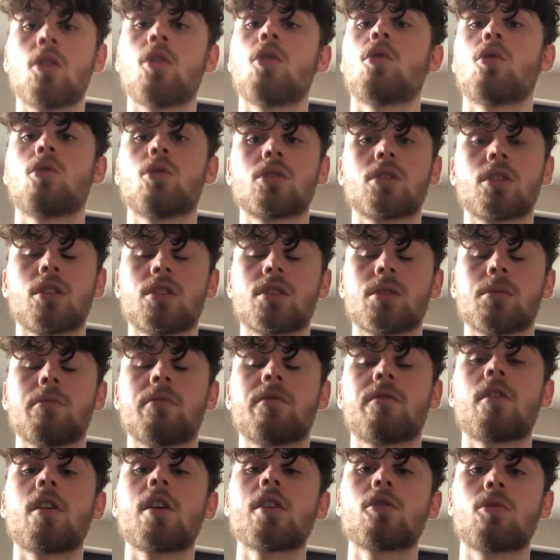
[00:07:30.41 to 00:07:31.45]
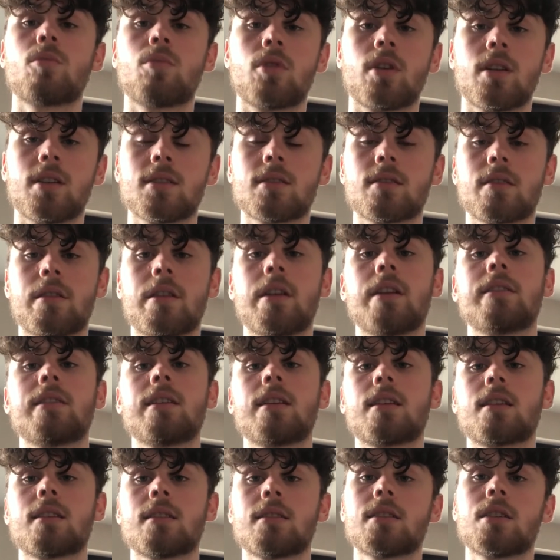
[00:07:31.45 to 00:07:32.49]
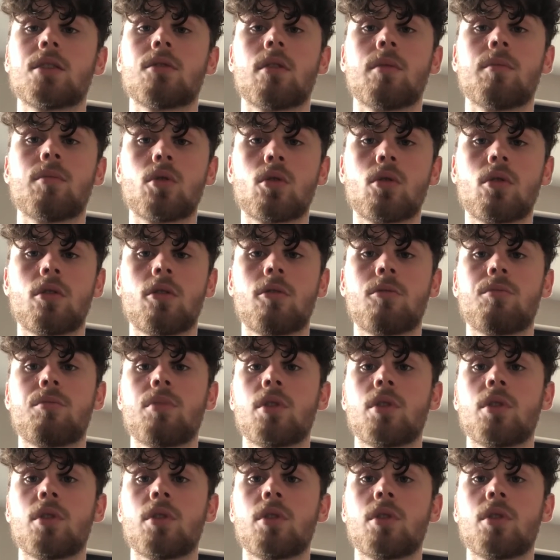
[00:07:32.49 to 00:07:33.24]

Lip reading: Also, some final points that I did consider important,